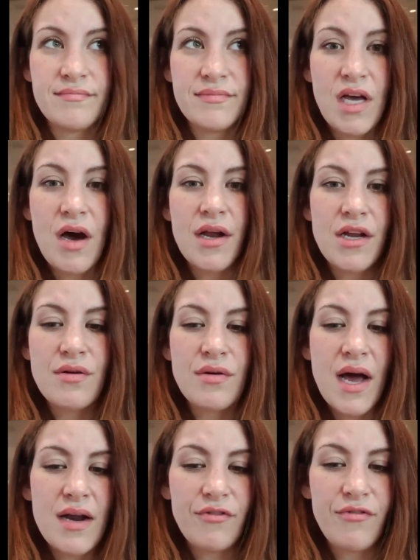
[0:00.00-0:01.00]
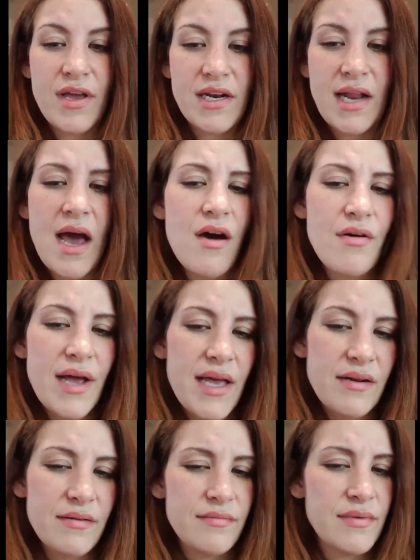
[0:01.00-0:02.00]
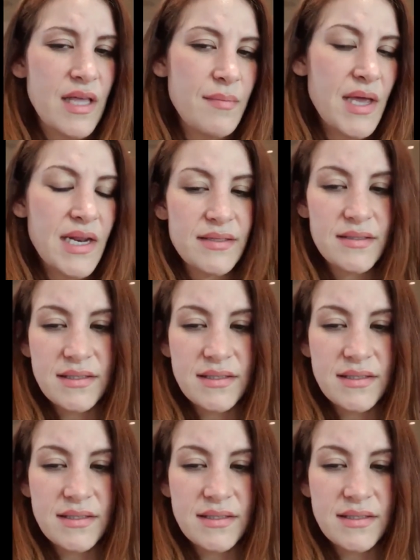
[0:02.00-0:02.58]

the audio kind of faded out, and they made it